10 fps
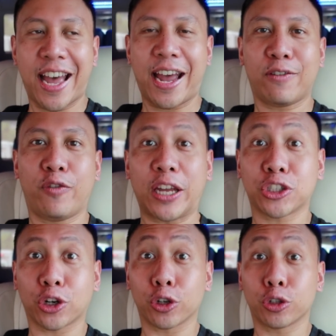
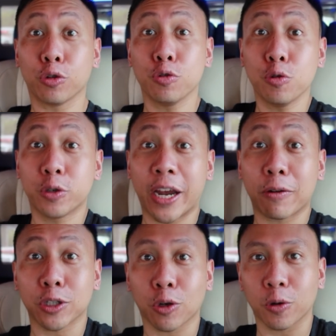Adventure to new
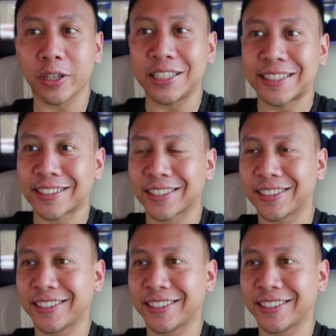territories.